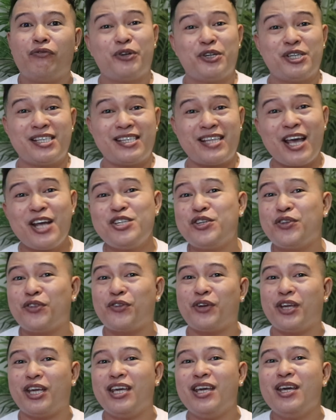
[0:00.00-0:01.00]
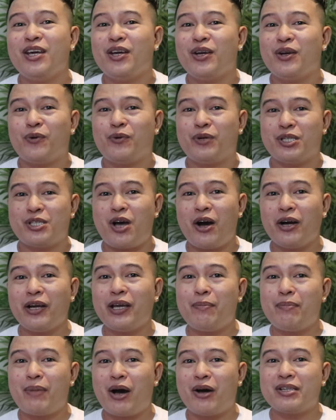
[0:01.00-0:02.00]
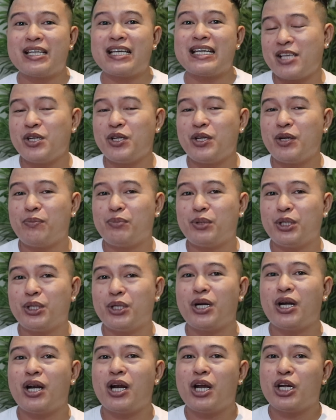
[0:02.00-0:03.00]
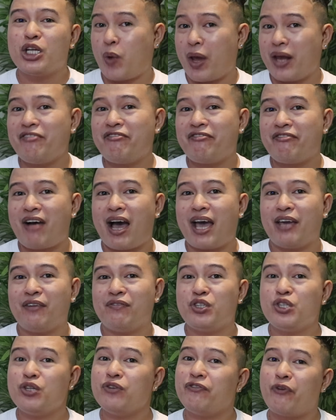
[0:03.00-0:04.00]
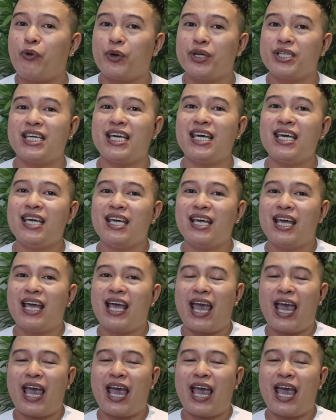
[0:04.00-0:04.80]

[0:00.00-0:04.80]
For stage 3, we're talking about lesson number 25 to 40.